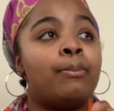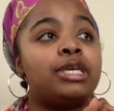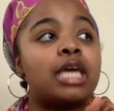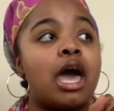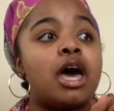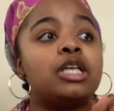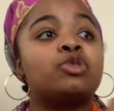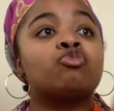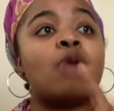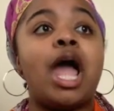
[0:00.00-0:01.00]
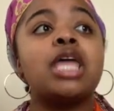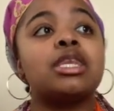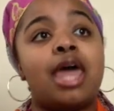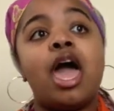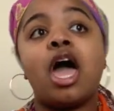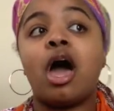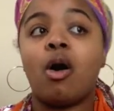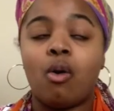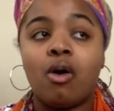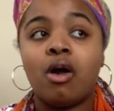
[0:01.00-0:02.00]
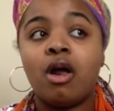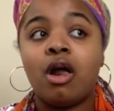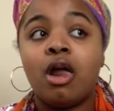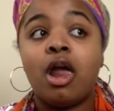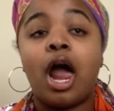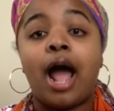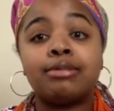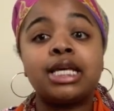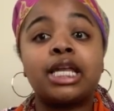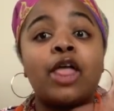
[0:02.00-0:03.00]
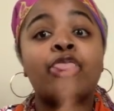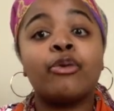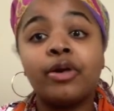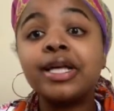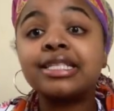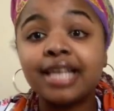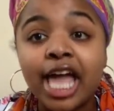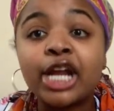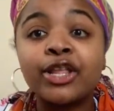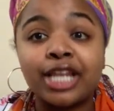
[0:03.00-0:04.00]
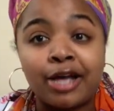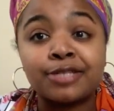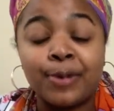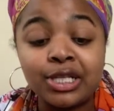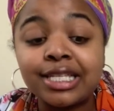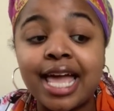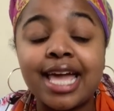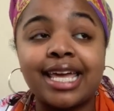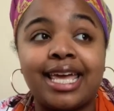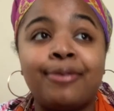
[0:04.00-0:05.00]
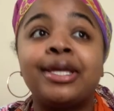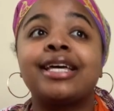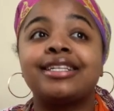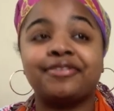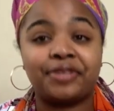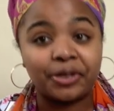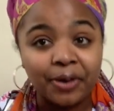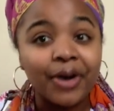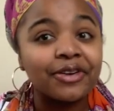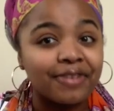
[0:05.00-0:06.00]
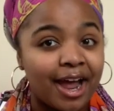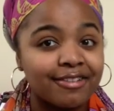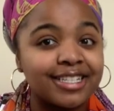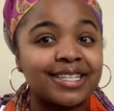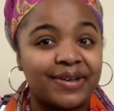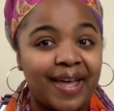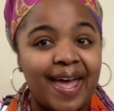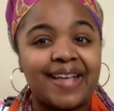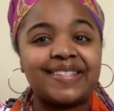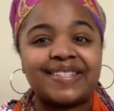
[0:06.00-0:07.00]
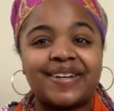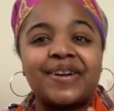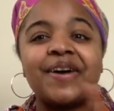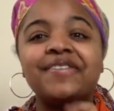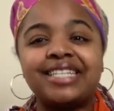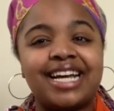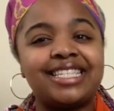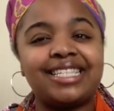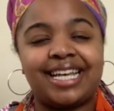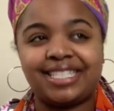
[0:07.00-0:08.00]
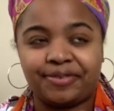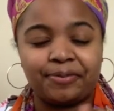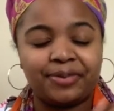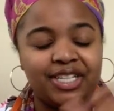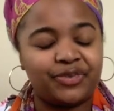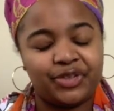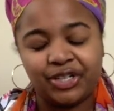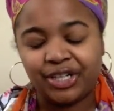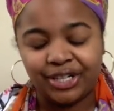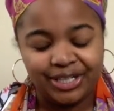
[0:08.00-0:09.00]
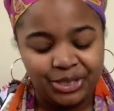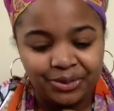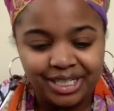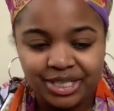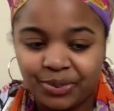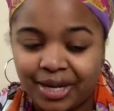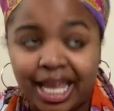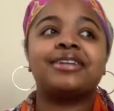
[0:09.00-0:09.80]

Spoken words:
Because right now, I'm taking it 3 weeks later than I was supposed to take it because of the coronavirus, okay? So COVID-19 had different plans for your girl in 2020.